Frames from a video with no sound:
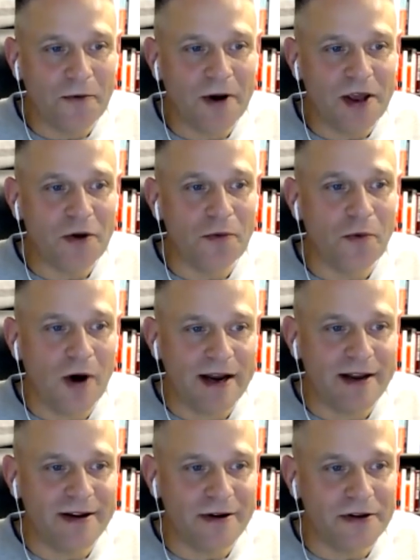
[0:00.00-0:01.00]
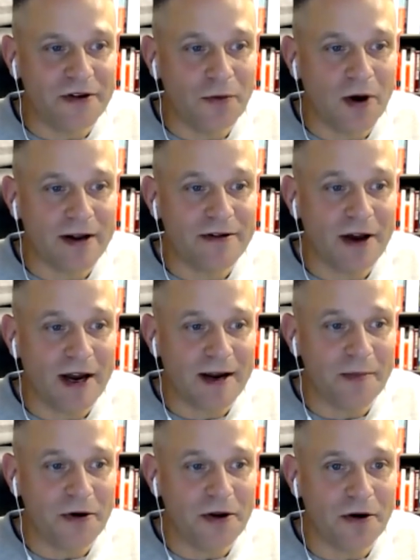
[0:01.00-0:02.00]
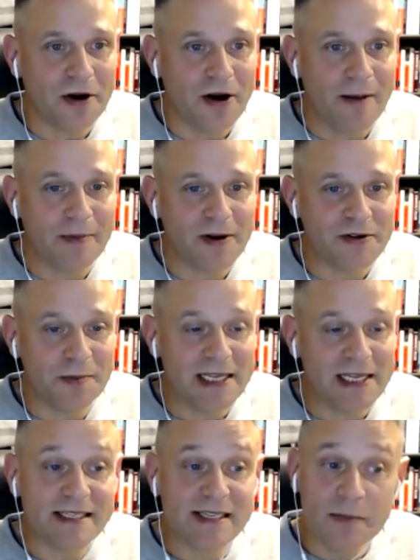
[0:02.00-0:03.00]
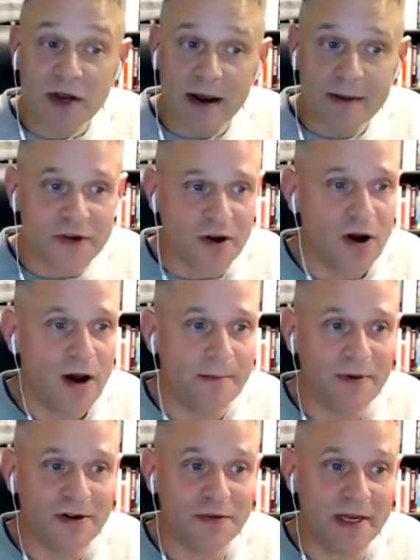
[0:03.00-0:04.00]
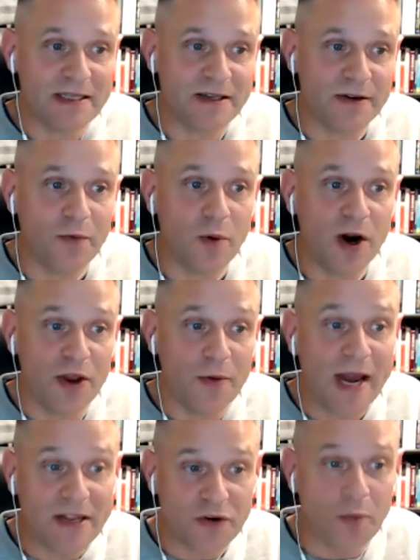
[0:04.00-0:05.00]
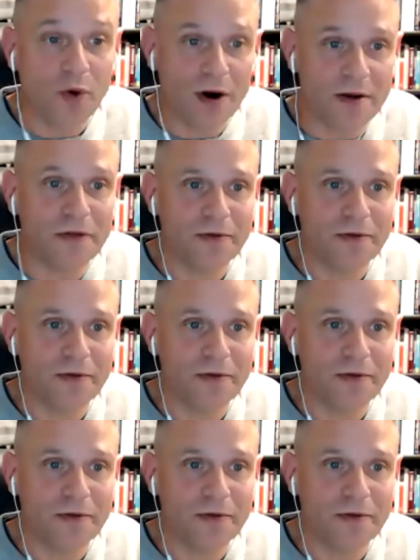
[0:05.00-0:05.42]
what you want to do is you want to talk about your accomplishments sometimes accomplishments of where you had to work